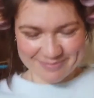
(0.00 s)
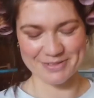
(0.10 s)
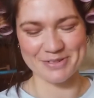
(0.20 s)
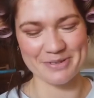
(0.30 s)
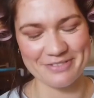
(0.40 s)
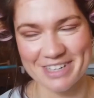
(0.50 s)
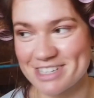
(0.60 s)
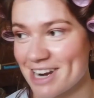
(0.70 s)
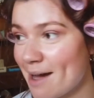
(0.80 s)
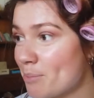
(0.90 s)
before we
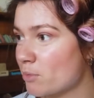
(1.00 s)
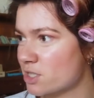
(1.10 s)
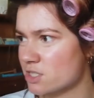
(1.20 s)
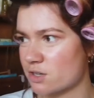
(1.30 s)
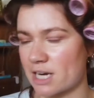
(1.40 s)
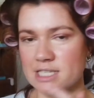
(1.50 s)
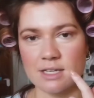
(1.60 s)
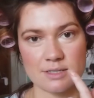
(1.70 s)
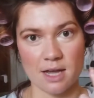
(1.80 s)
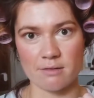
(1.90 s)
finish up, which is crazy
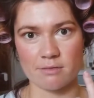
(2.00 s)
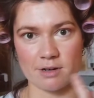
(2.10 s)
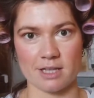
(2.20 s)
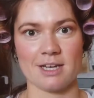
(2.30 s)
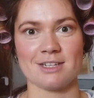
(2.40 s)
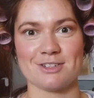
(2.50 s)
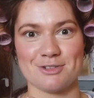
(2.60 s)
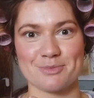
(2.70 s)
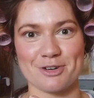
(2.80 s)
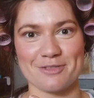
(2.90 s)
because I really need to
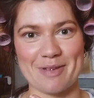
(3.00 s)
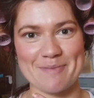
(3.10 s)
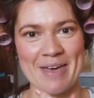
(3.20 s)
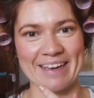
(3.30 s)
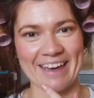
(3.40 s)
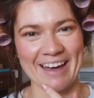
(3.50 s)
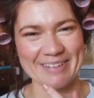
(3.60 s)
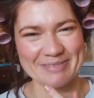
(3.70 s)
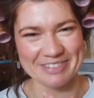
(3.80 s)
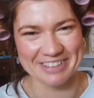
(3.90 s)
do more of my
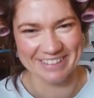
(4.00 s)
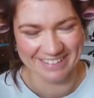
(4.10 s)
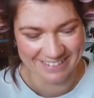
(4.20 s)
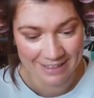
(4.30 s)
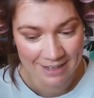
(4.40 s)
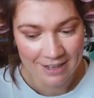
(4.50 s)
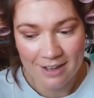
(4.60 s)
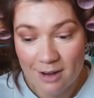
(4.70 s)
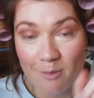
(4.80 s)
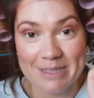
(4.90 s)
makeup.
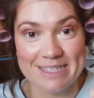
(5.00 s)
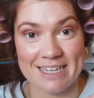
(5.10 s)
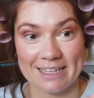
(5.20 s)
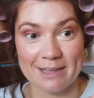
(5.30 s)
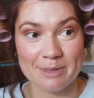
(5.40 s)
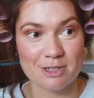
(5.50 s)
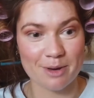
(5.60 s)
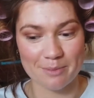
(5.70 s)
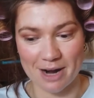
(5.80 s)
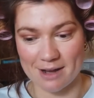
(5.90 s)
One sec, let me do
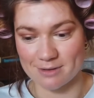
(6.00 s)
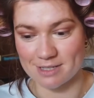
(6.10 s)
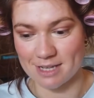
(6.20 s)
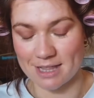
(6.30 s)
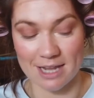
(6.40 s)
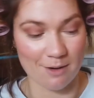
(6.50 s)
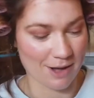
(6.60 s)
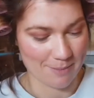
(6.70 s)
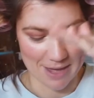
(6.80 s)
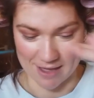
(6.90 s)
my brows and then I'll
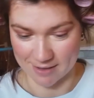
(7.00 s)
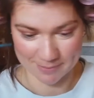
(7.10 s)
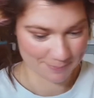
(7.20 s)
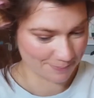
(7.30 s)
come back.